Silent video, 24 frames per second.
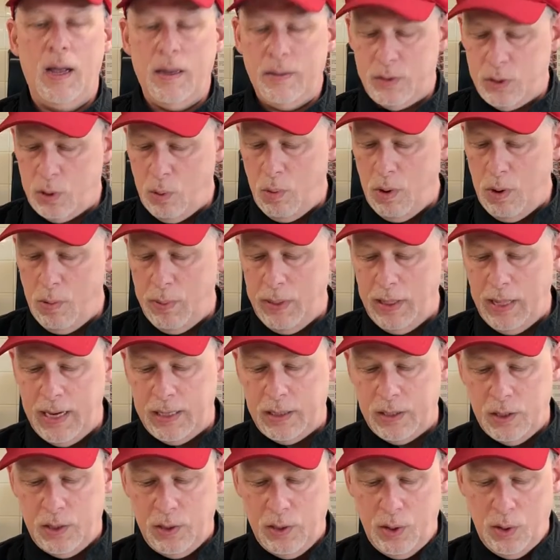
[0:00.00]
So what we like
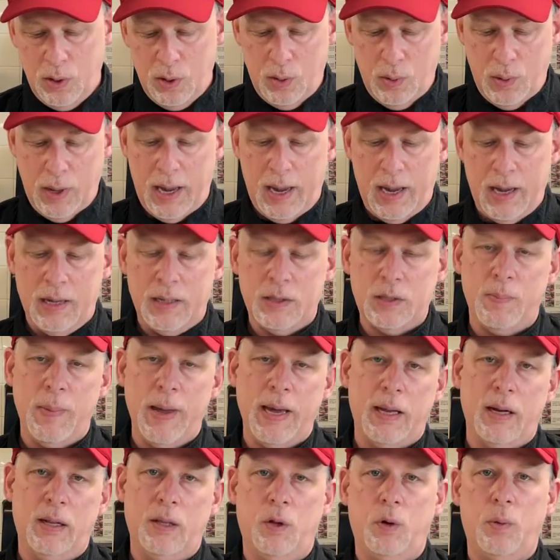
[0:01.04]
to do is make
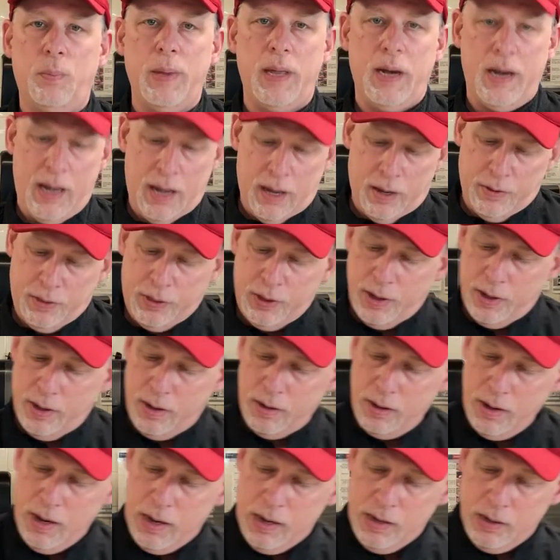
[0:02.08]
it a little bit healthier.
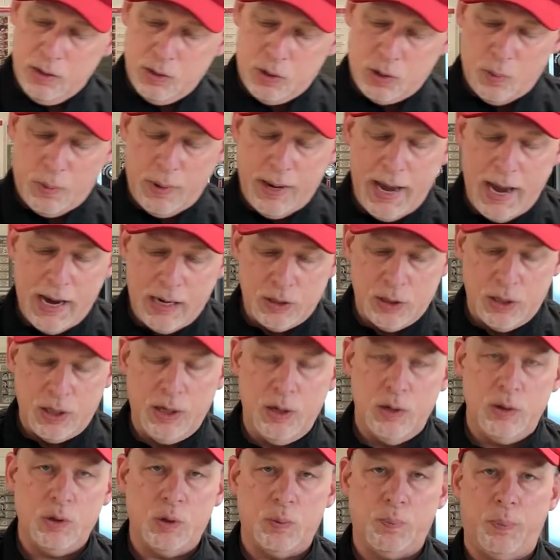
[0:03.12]
So we actually
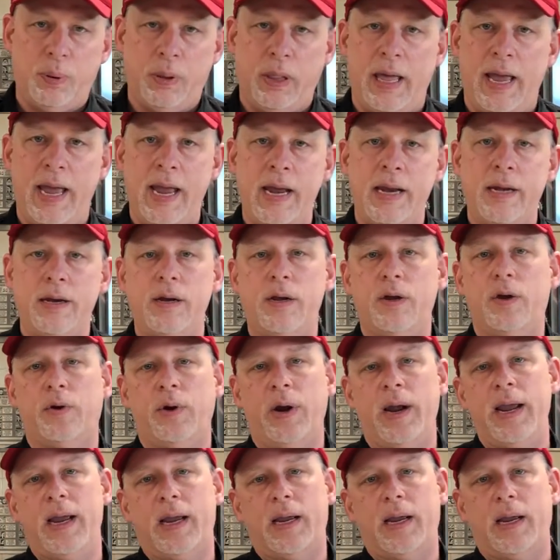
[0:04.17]
use plain Greek